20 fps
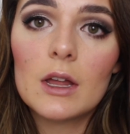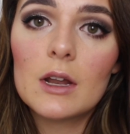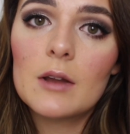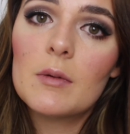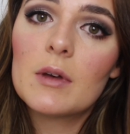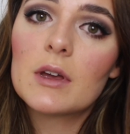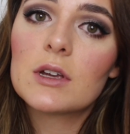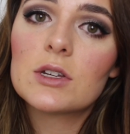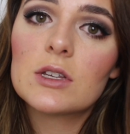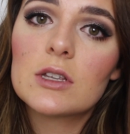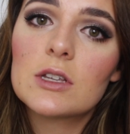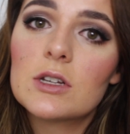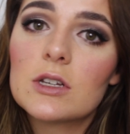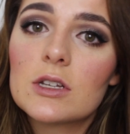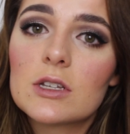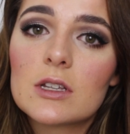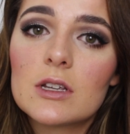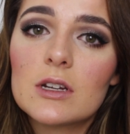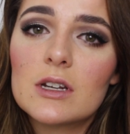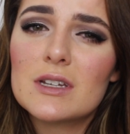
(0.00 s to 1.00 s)
And I'm actually
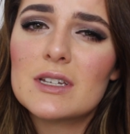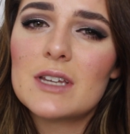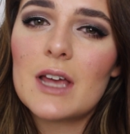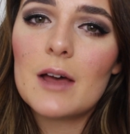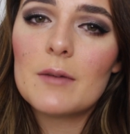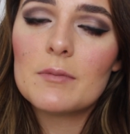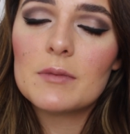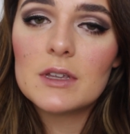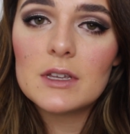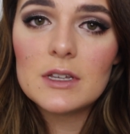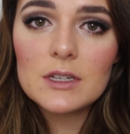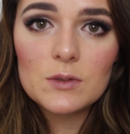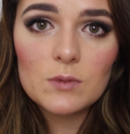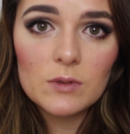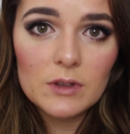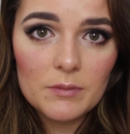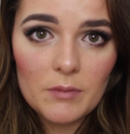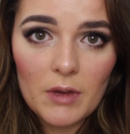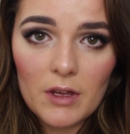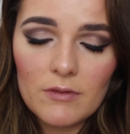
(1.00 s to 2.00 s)
just going to dab this
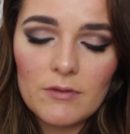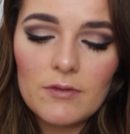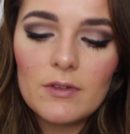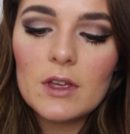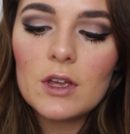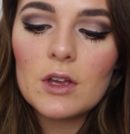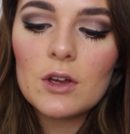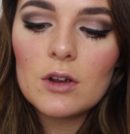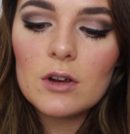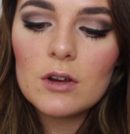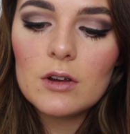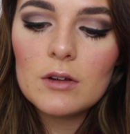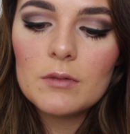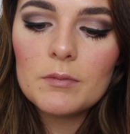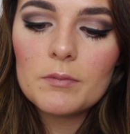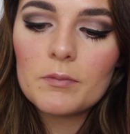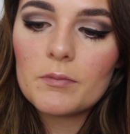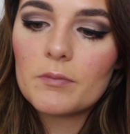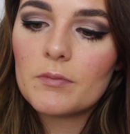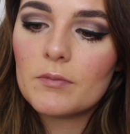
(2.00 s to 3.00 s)
with my finger
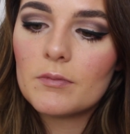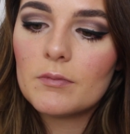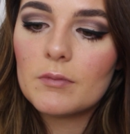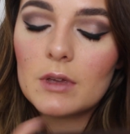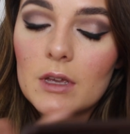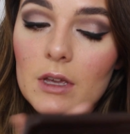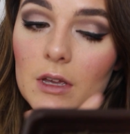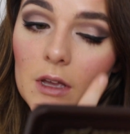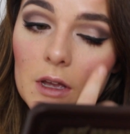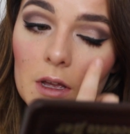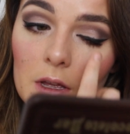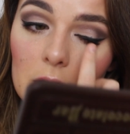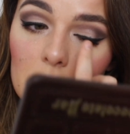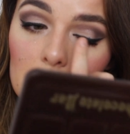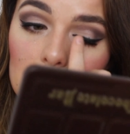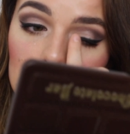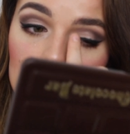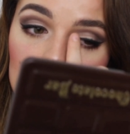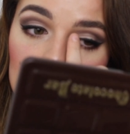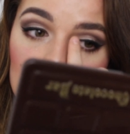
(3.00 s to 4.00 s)

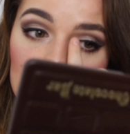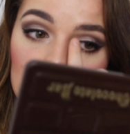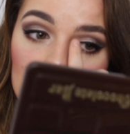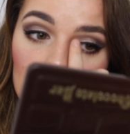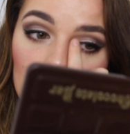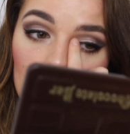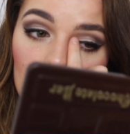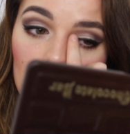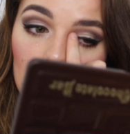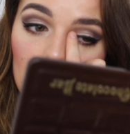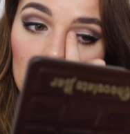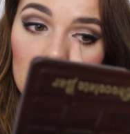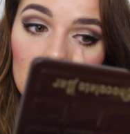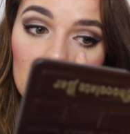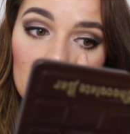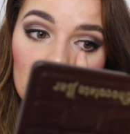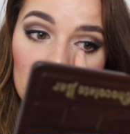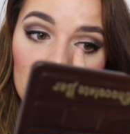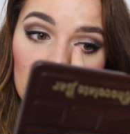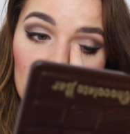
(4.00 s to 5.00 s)
because I
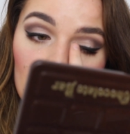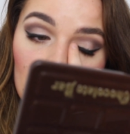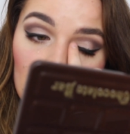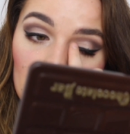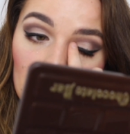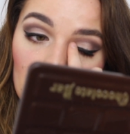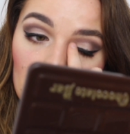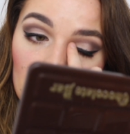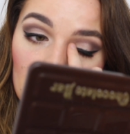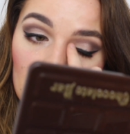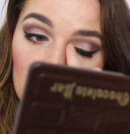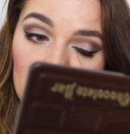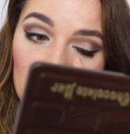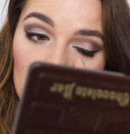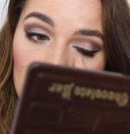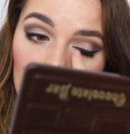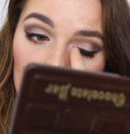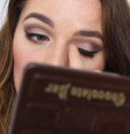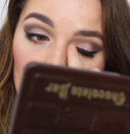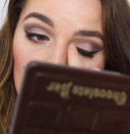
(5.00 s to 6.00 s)
have found
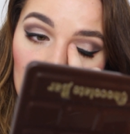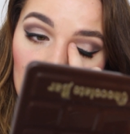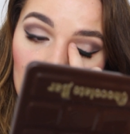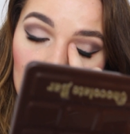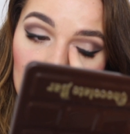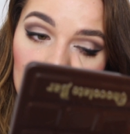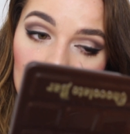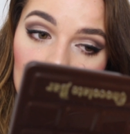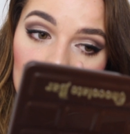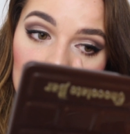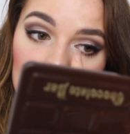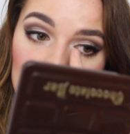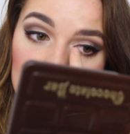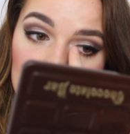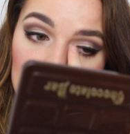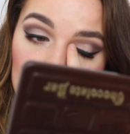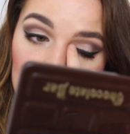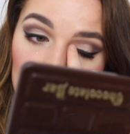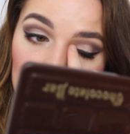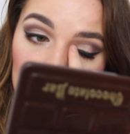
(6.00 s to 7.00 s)
that with
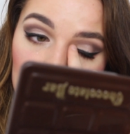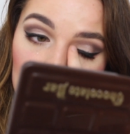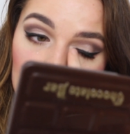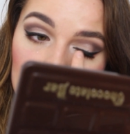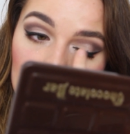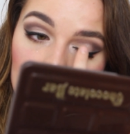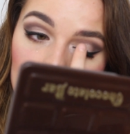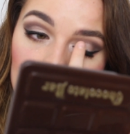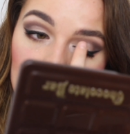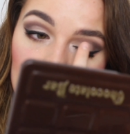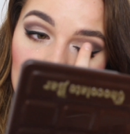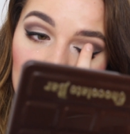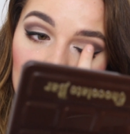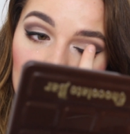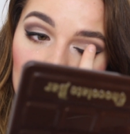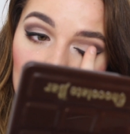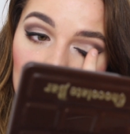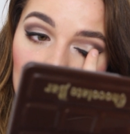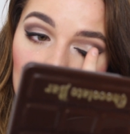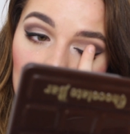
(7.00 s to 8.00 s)
this
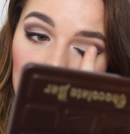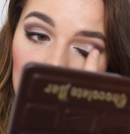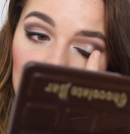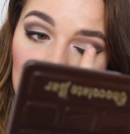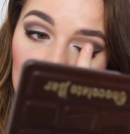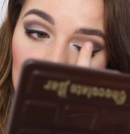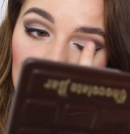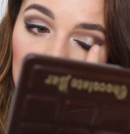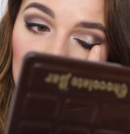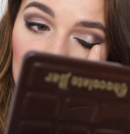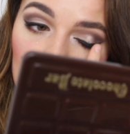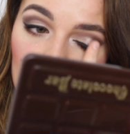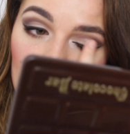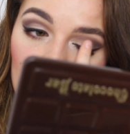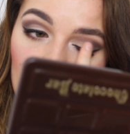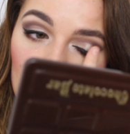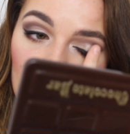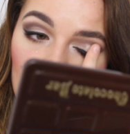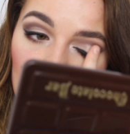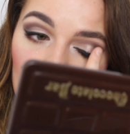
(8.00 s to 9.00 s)
specific color,
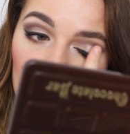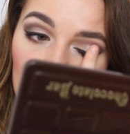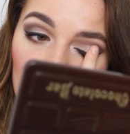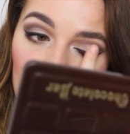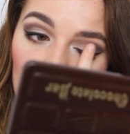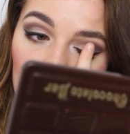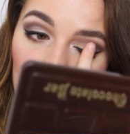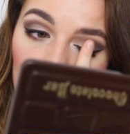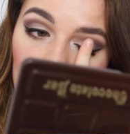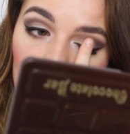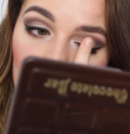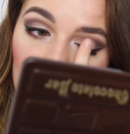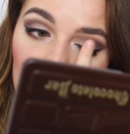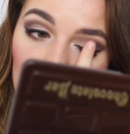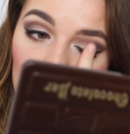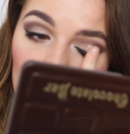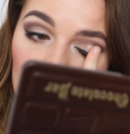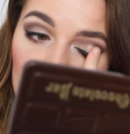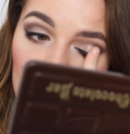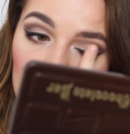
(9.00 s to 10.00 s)

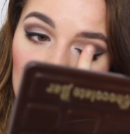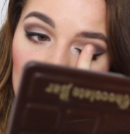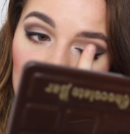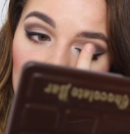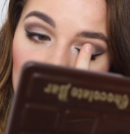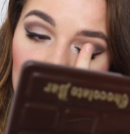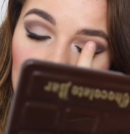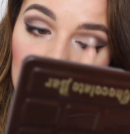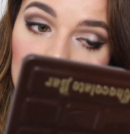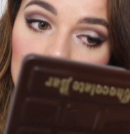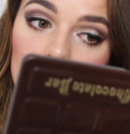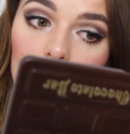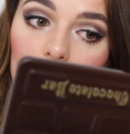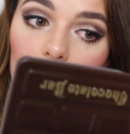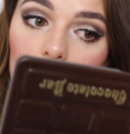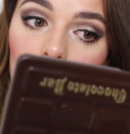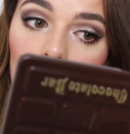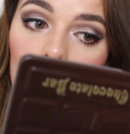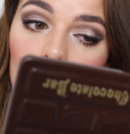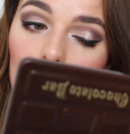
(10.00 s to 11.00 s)
it gives a
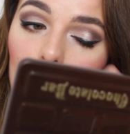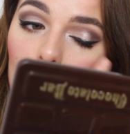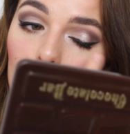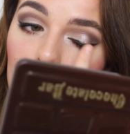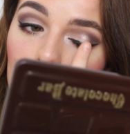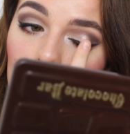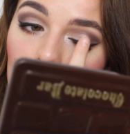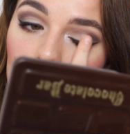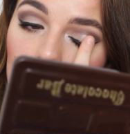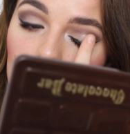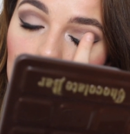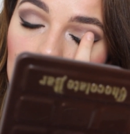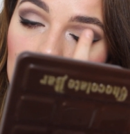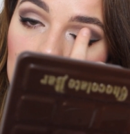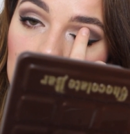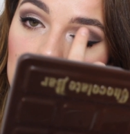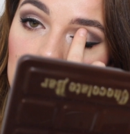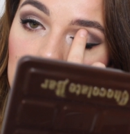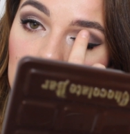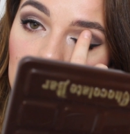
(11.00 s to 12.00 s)
lot more
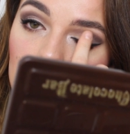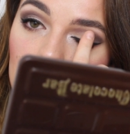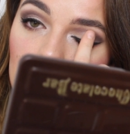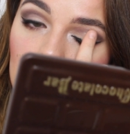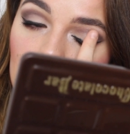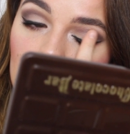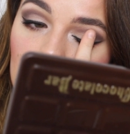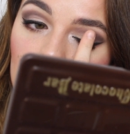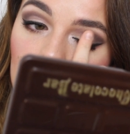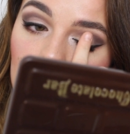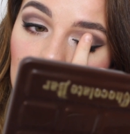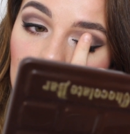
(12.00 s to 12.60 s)
pigment to it.